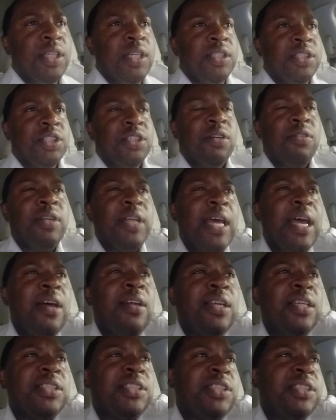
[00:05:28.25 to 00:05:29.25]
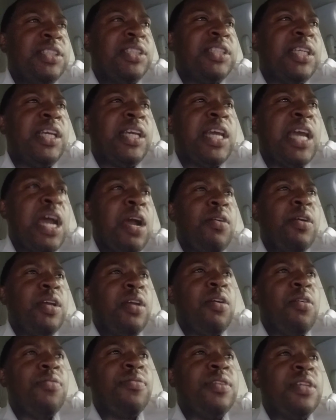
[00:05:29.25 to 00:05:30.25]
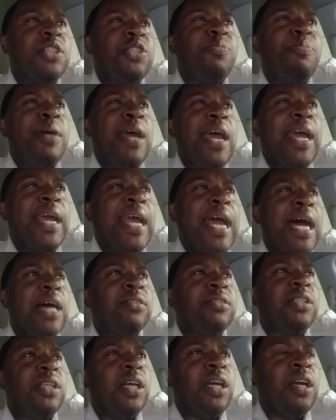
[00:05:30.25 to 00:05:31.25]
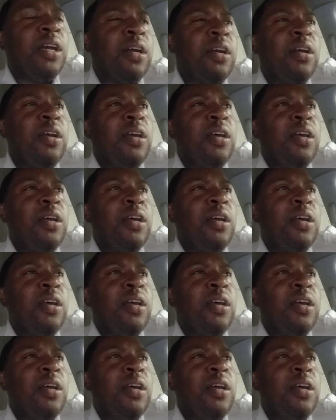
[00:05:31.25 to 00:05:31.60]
So now let's just say Kyrie Irving is back out there.